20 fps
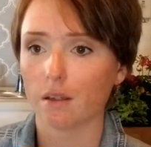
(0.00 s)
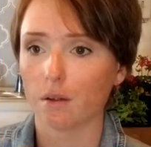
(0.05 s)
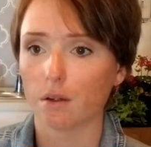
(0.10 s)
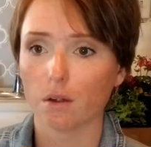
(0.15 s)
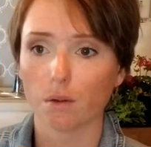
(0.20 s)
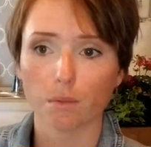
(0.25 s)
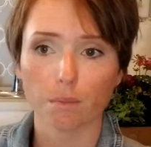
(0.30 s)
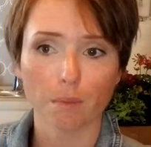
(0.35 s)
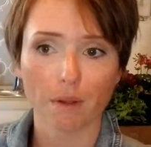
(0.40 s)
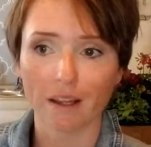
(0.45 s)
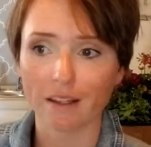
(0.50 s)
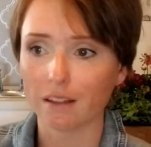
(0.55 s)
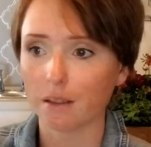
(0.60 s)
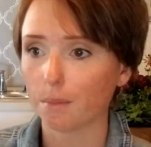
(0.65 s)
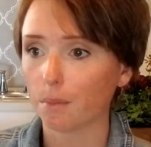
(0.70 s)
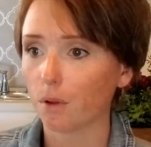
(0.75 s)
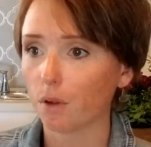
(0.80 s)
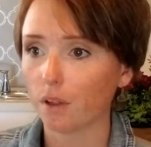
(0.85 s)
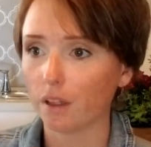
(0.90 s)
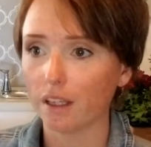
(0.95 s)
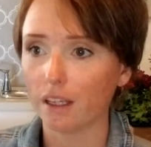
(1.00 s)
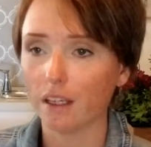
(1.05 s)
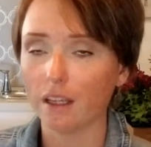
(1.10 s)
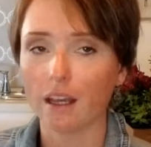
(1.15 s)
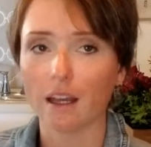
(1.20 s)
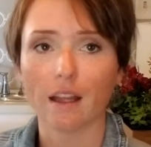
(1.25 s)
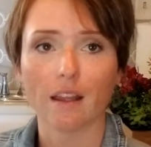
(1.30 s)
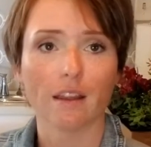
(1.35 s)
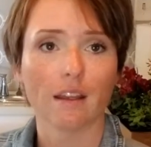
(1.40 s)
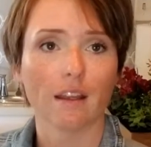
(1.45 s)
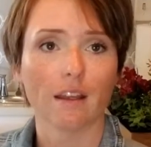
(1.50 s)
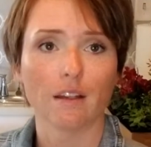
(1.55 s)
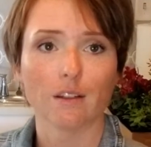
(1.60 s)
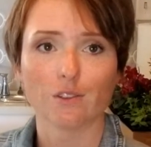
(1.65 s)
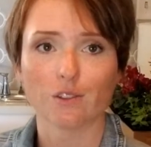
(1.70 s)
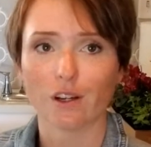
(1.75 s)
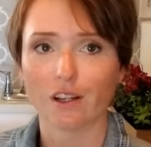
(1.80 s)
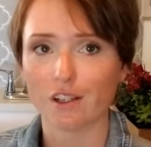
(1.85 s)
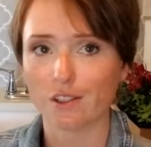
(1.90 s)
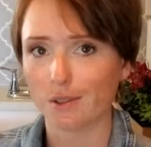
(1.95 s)
You don't plant them early and then
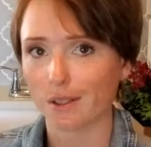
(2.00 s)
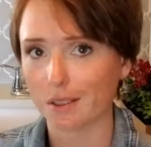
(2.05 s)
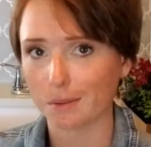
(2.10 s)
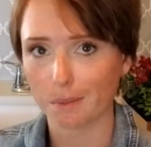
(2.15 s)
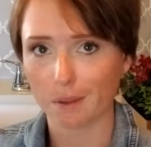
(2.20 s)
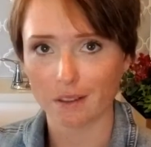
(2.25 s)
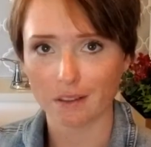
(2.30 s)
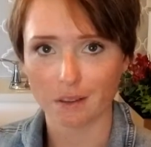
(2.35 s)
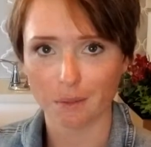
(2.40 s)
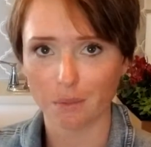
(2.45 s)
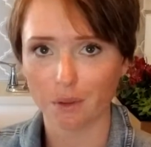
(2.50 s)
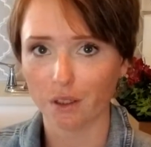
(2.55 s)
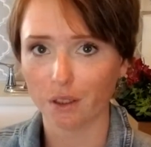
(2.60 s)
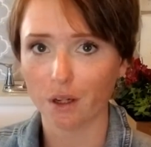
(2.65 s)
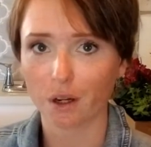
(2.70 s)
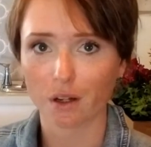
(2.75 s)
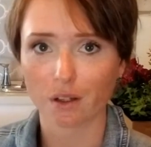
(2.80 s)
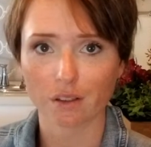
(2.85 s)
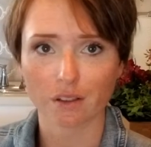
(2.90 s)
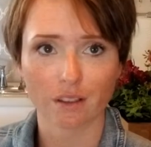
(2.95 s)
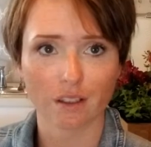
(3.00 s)
try to transplant them to the garden.